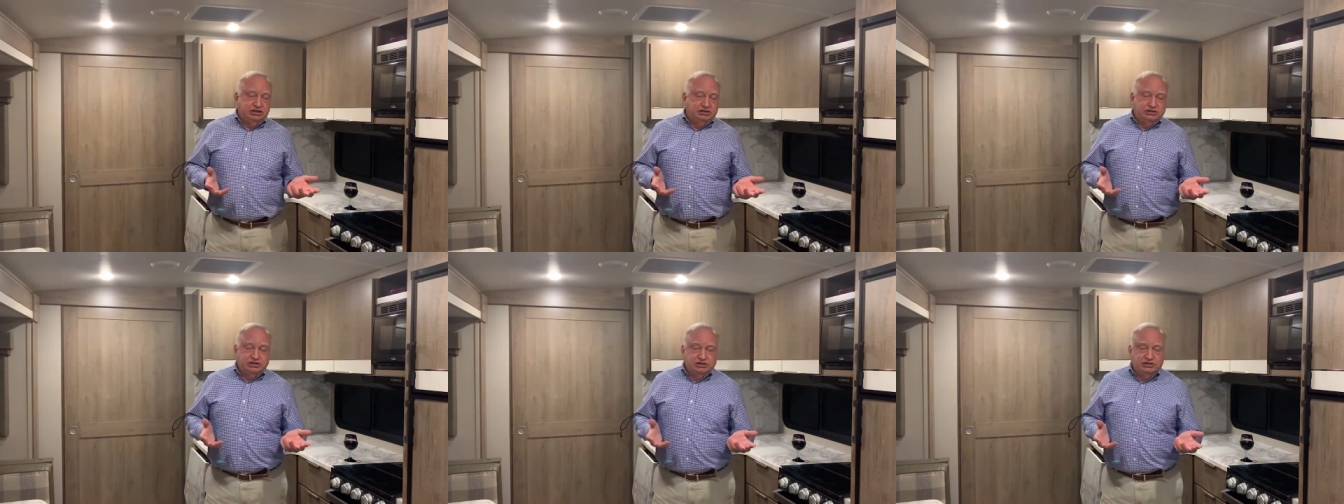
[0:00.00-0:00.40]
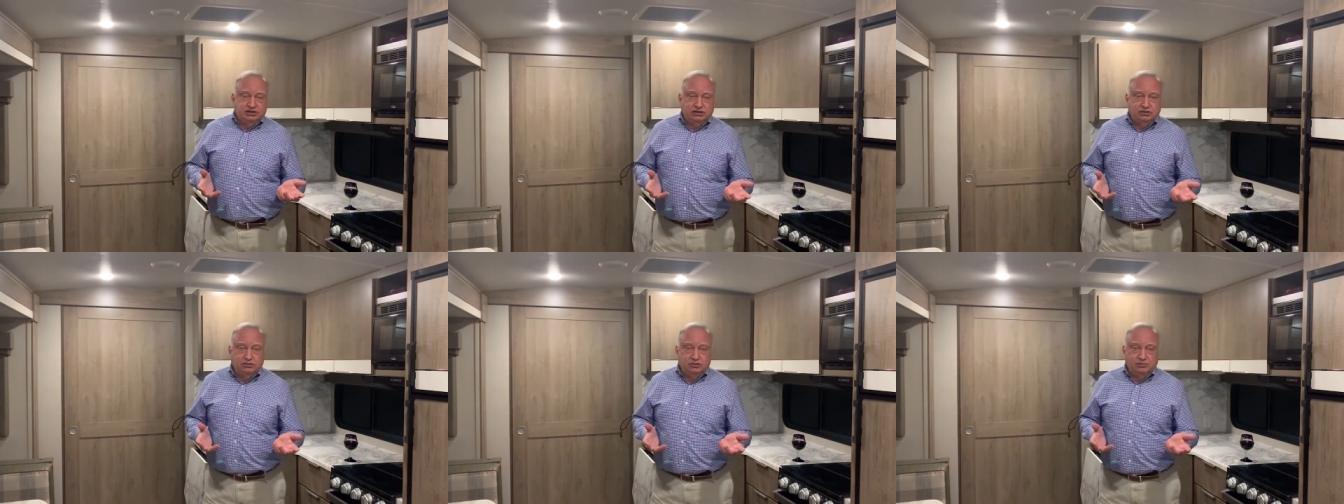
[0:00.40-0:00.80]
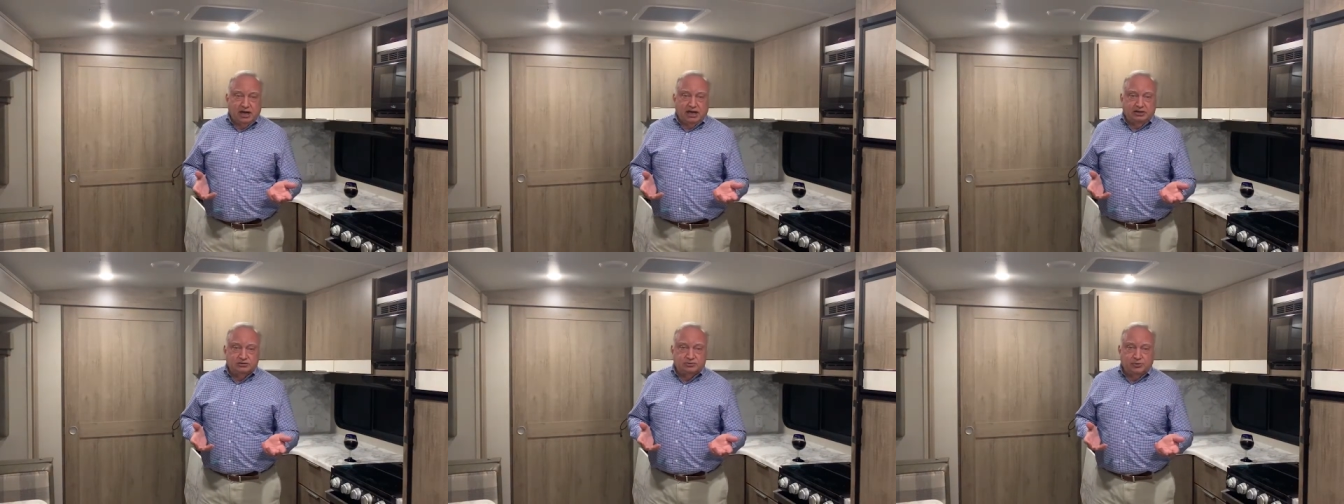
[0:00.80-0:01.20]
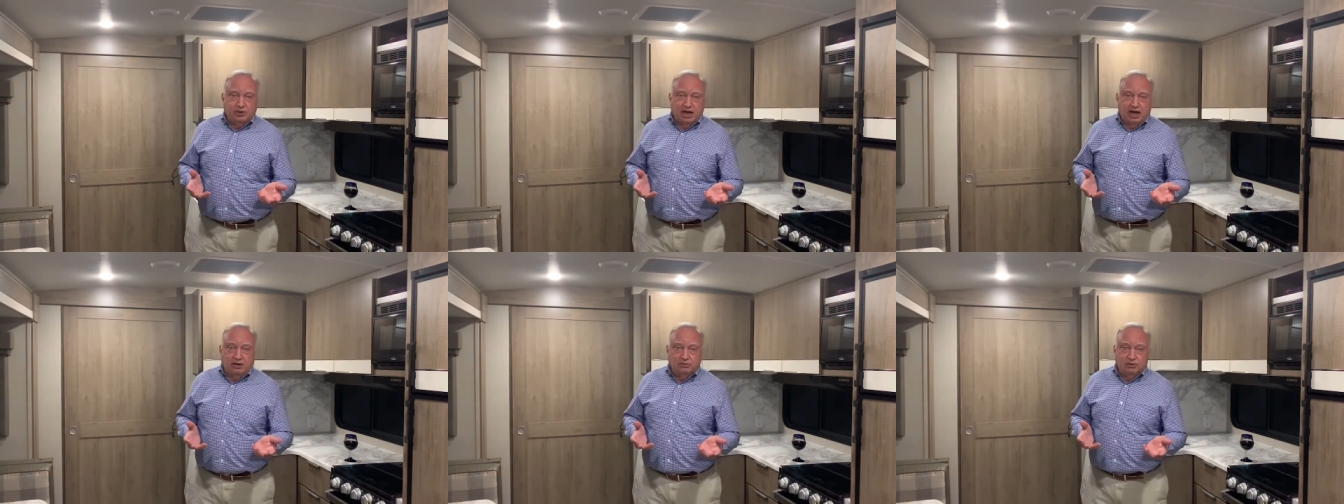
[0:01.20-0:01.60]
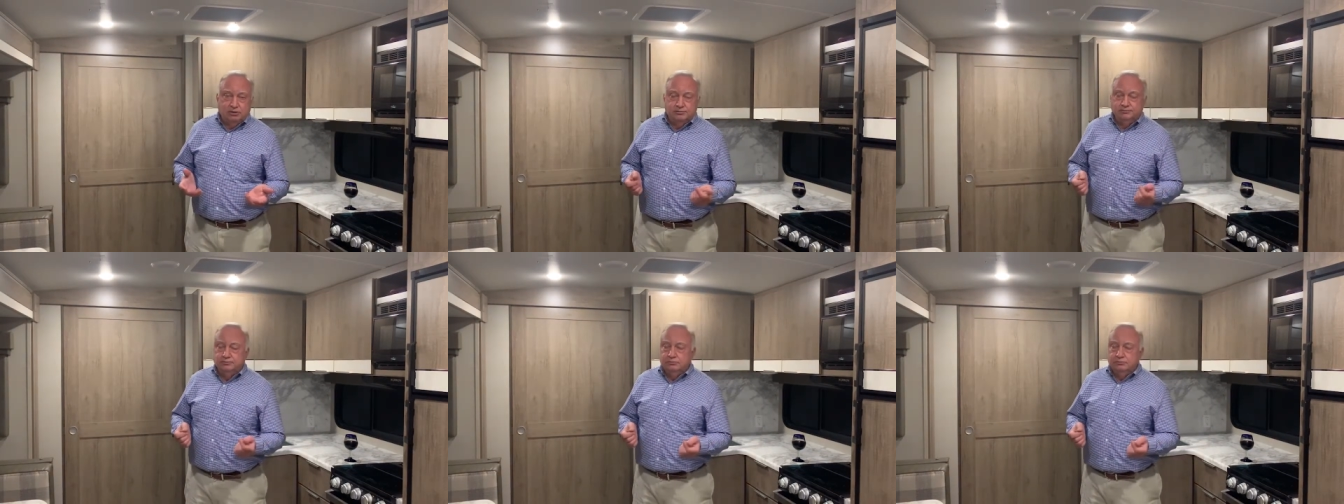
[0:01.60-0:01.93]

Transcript: to 62 miles per hour.